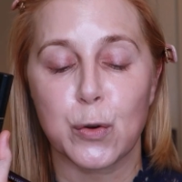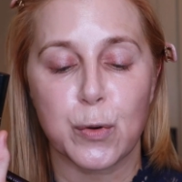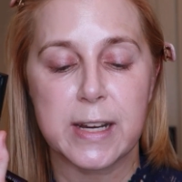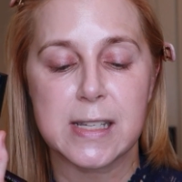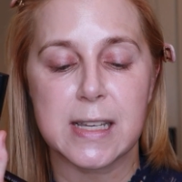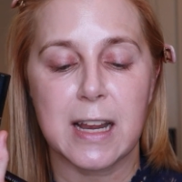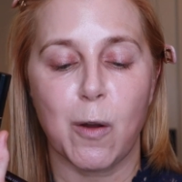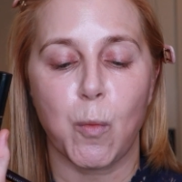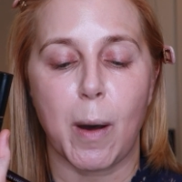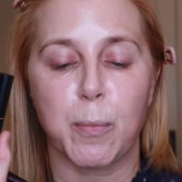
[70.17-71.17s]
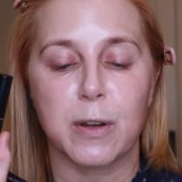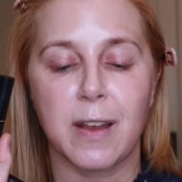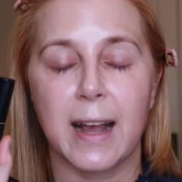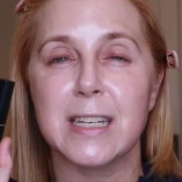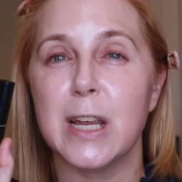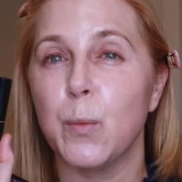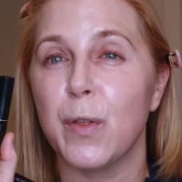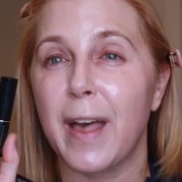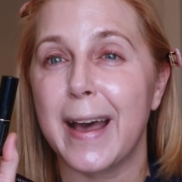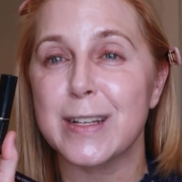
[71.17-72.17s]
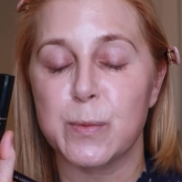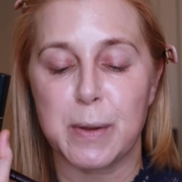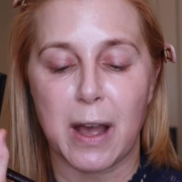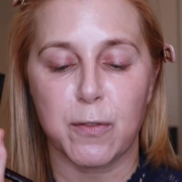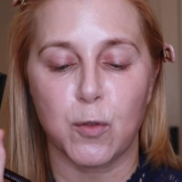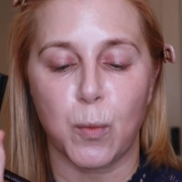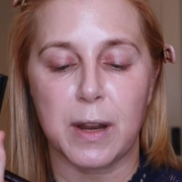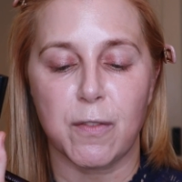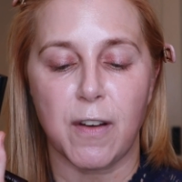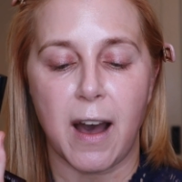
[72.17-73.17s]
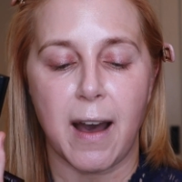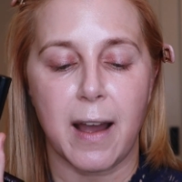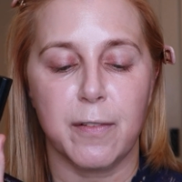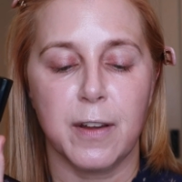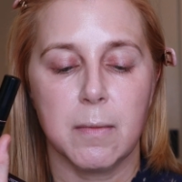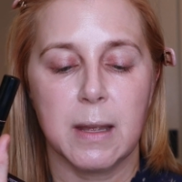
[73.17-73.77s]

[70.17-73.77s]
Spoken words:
creasing while protecting with SPF 25.